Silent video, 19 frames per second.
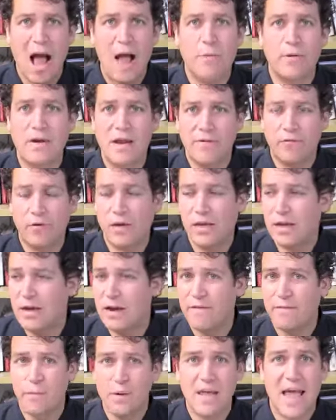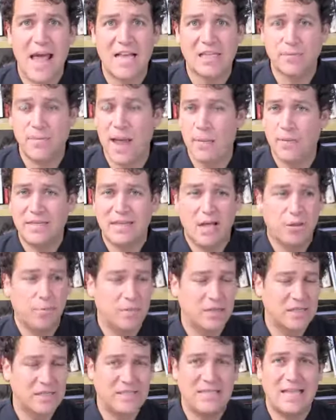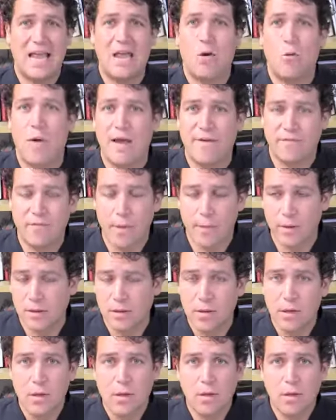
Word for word: I would never eat it. And if anybody asked me, I would tell them to stay away from it.